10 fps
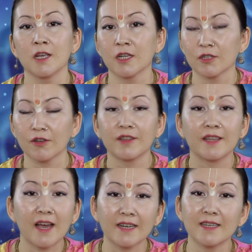So
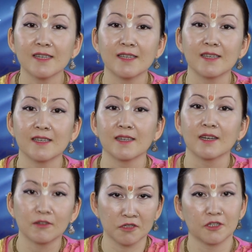that is
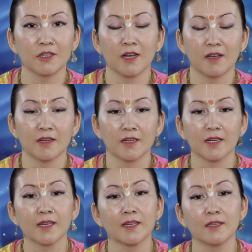Krishna.
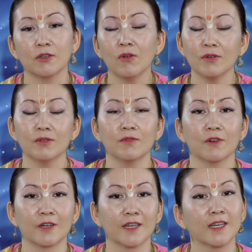Don't
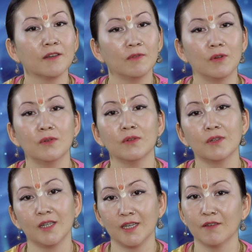worry, he won't
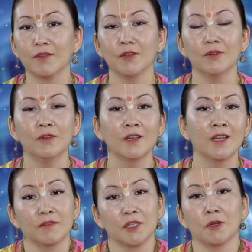leave you
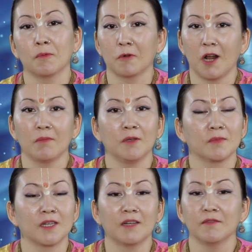with your
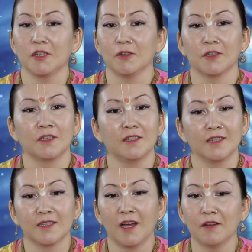problems and with your
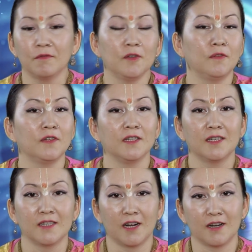uh, unfulfilled
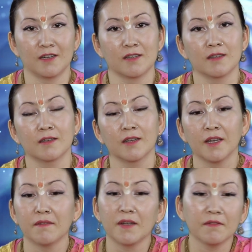desires.
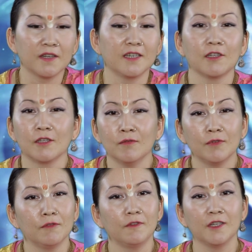Even if he doesn't
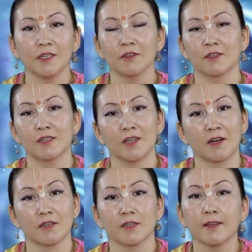fulfill your
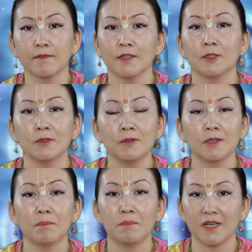desires, he will do
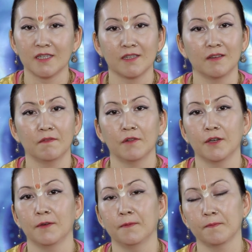the best thing for
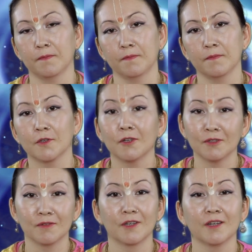you.
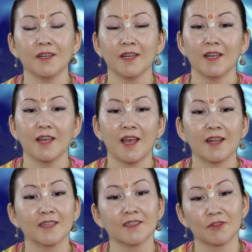Don't worry,
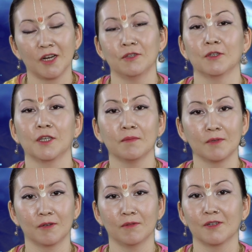and try to keep
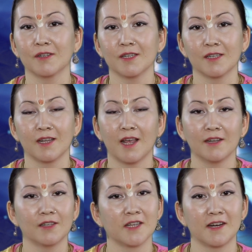your worries
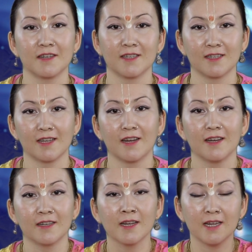and desires aside
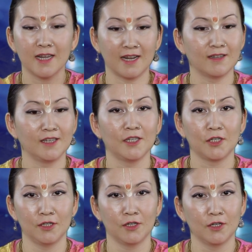at
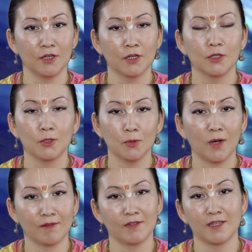least 2
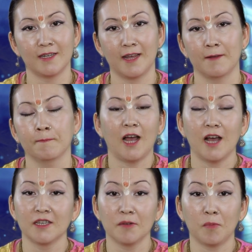hours a day.
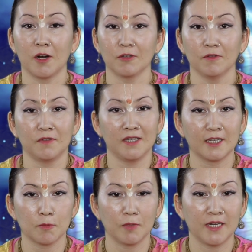Other part of the
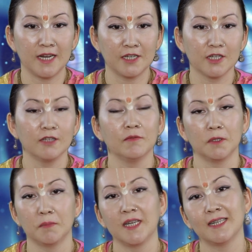explanation will
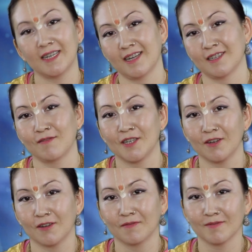be in the next
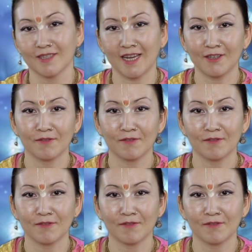video. Thank you